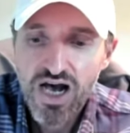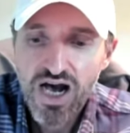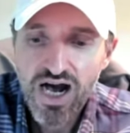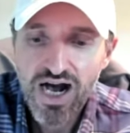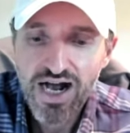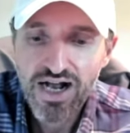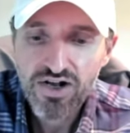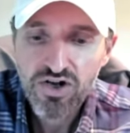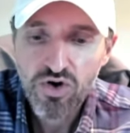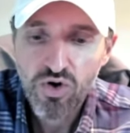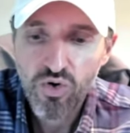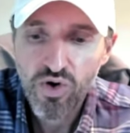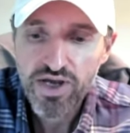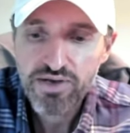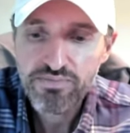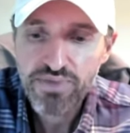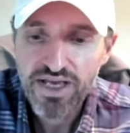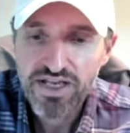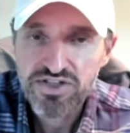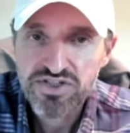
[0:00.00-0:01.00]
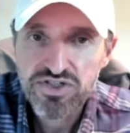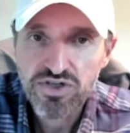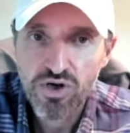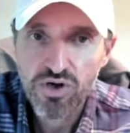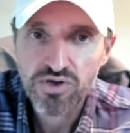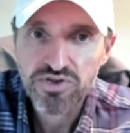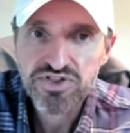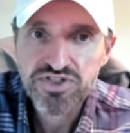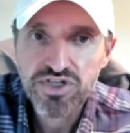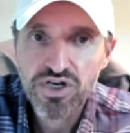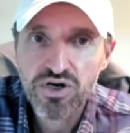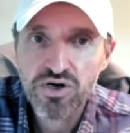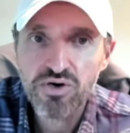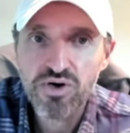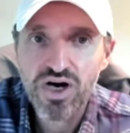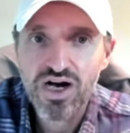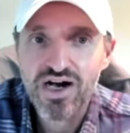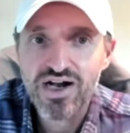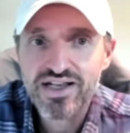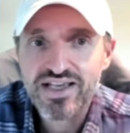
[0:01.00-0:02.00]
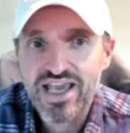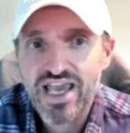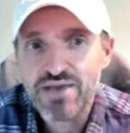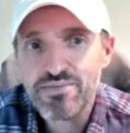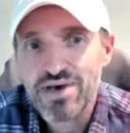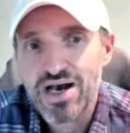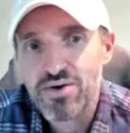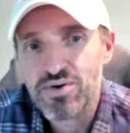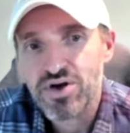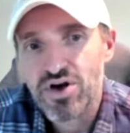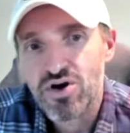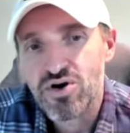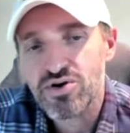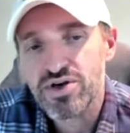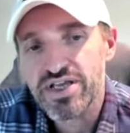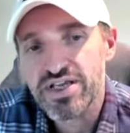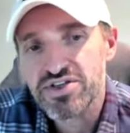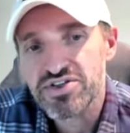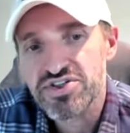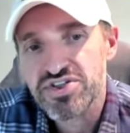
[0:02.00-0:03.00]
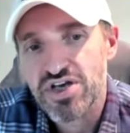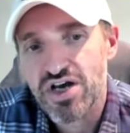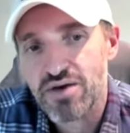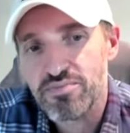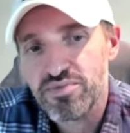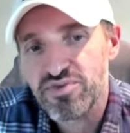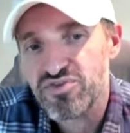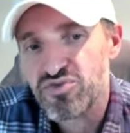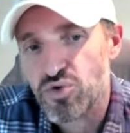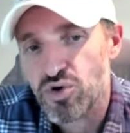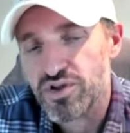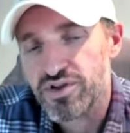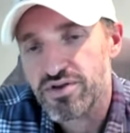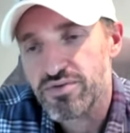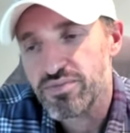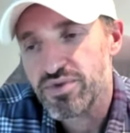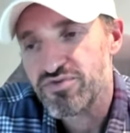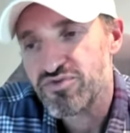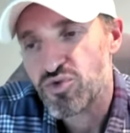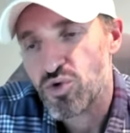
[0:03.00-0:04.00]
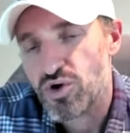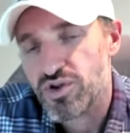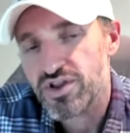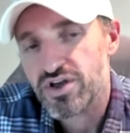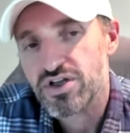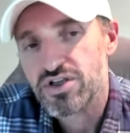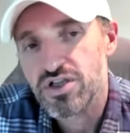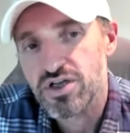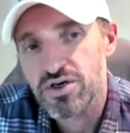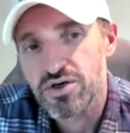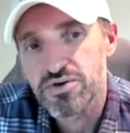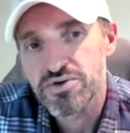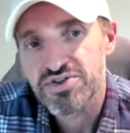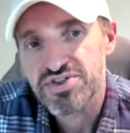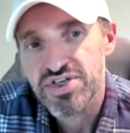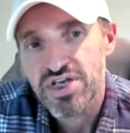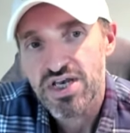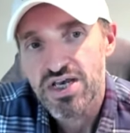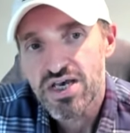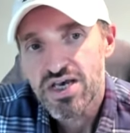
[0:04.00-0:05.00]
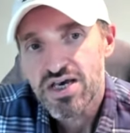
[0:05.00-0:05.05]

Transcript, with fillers: Uh, Coinbase also uh, came out earnings uh, before before the close.